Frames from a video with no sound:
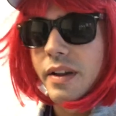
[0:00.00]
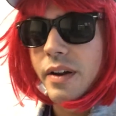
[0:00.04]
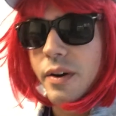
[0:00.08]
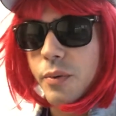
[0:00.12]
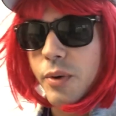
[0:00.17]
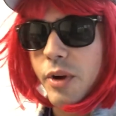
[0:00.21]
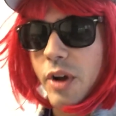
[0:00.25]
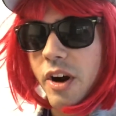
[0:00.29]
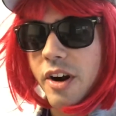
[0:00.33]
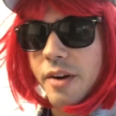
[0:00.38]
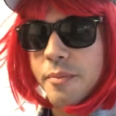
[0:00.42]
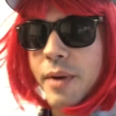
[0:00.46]
Here
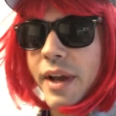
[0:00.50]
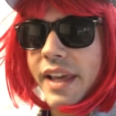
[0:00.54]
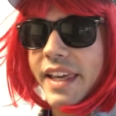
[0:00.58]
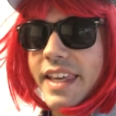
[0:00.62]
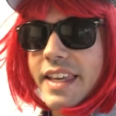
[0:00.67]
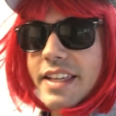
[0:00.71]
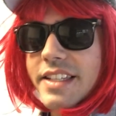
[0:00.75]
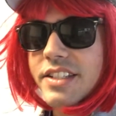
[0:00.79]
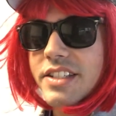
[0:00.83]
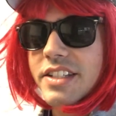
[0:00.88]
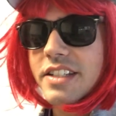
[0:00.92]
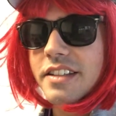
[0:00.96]
we are in my
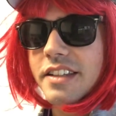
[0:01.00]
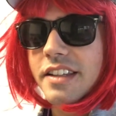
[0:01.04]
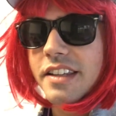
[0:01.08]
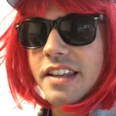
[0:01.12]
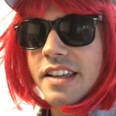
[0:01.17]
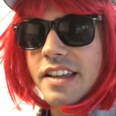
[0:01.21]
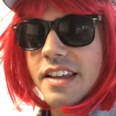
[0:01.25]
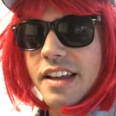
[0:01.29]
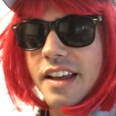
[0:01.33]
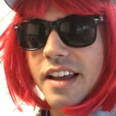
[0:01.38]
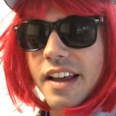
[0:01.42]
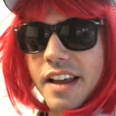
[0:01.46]
kitchen.
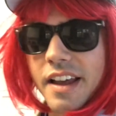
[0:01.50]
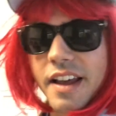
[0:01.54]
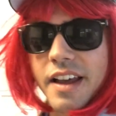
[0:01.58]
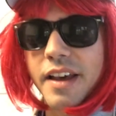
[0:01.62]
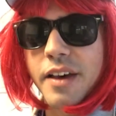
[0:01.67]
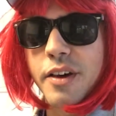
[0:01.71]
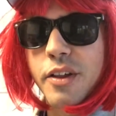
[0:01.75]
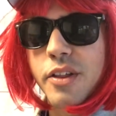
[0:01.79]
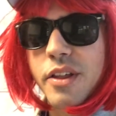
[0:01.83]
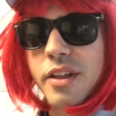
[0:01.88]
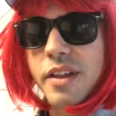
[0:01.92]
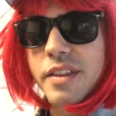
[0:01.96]

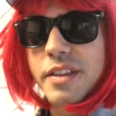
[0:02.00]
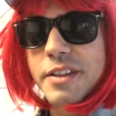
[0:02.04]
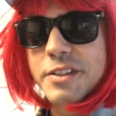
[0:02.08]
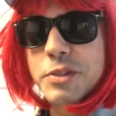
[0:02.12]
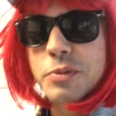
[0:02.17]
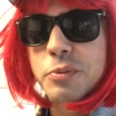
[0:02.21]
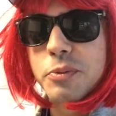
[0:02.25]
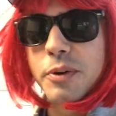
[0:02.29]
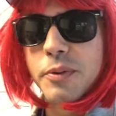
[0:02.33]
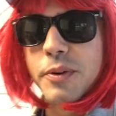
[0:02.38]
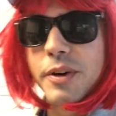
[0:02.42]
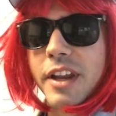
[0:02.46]
This
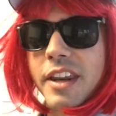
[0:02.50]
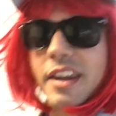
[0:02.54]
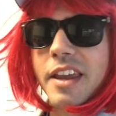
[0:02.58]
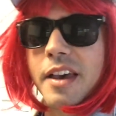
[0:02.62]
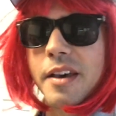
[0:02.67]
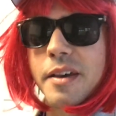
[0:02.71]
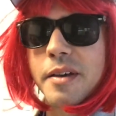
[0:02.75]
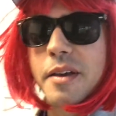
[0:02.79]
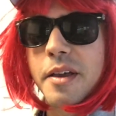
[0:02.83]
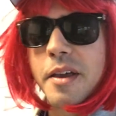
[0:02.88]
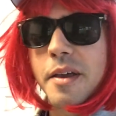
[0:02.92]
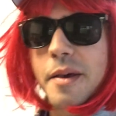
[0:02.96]
is where we're
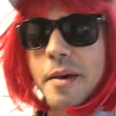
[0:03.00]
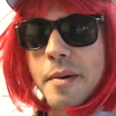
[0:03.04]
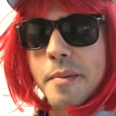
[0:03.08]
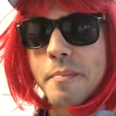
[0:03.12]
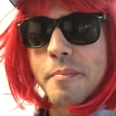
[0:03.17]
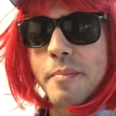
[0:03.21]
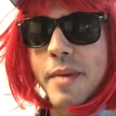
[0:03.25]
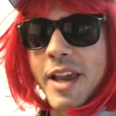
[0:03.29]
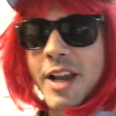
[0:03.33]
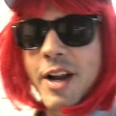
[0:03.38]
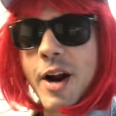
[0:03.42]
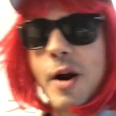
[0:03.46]
gonna
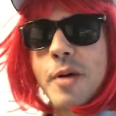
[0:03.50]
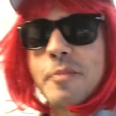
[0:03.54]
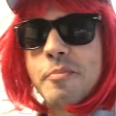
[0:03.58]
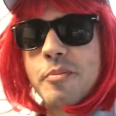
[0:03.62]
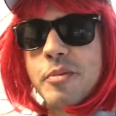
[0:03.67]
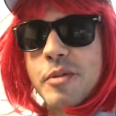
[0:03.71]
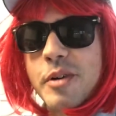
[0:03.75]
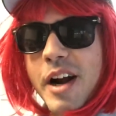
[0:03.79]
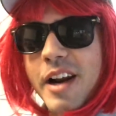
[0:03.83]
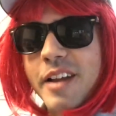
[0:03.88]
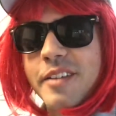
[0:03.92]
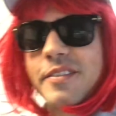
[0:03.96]
make our
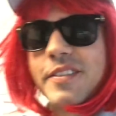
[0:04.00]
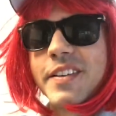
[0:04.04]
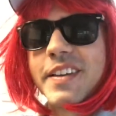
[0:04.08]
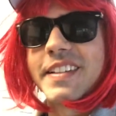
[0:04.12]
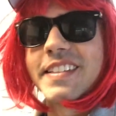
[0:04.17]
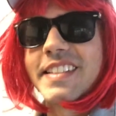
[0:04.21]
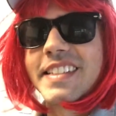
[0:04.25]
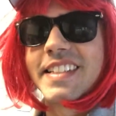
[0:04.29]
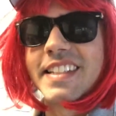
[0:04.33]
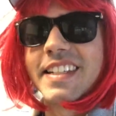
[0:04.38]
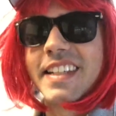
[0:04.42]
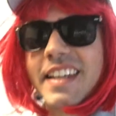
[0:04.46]

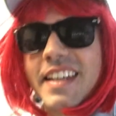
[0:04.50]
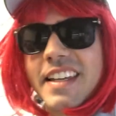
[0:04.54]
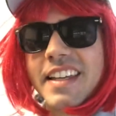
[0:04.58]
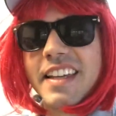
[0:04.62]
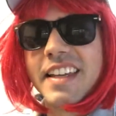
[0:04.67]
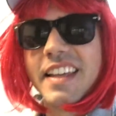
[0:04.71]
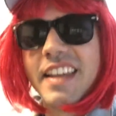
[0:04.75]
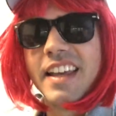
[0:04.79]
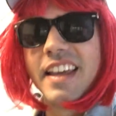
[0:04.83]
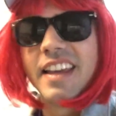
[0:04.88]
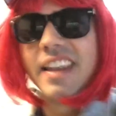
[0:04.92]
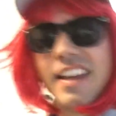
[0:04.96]
breakfast.
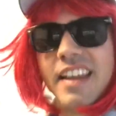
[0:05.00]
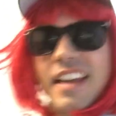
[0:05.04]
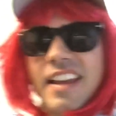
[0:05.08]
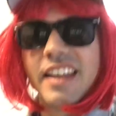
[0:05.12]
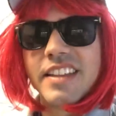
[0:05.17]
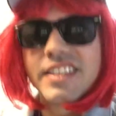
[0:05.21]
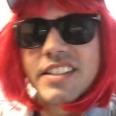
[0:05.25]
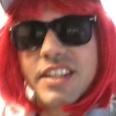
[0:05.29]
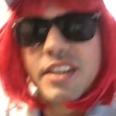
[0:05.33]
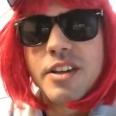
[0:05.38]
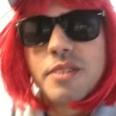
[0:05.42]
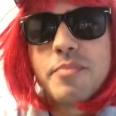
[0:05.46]

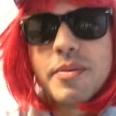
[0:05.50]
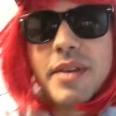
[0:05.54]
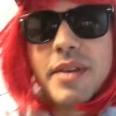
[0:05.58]
It's gonna